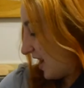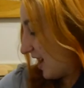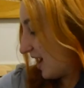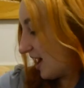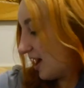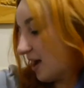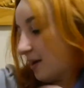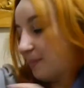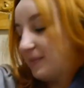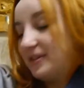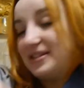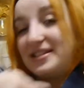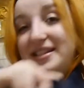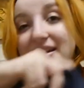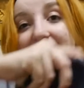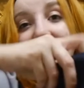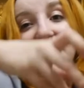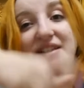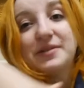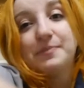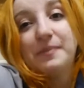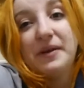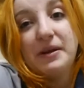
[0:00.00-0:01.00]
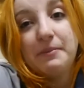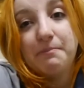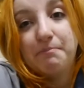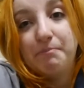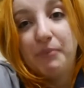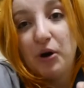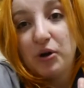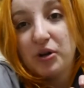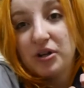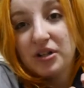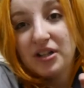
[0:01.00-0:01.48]
There's a nice
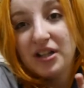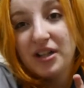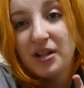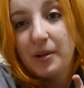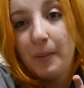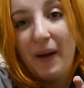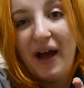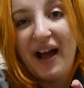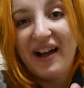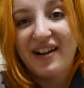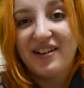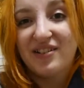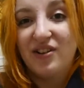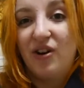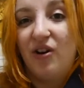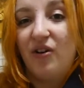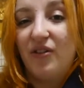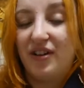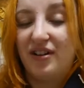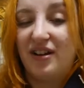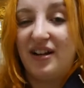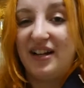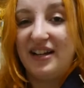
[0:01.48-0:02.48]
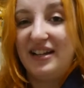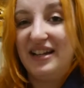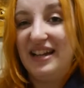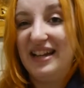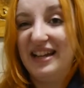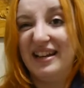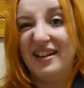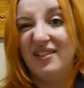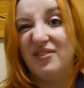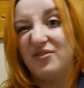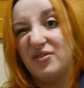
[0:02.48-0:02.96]
big buckle at the back, not that I
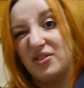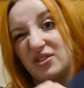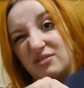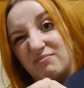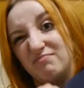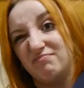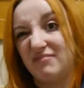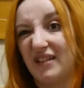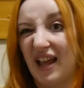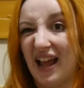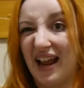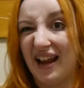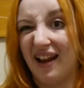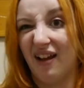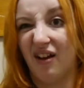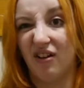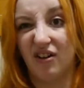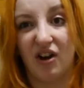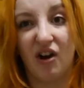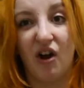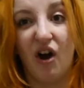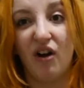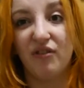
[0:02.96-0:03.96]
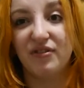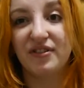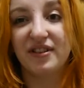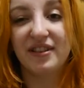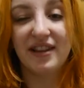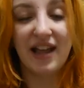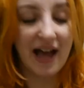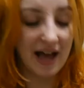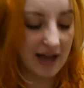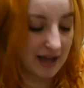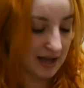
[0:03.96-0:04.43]
need it for getting it on and off
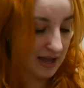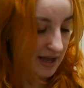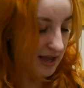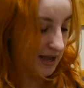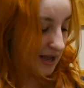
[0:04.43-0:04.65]
and that.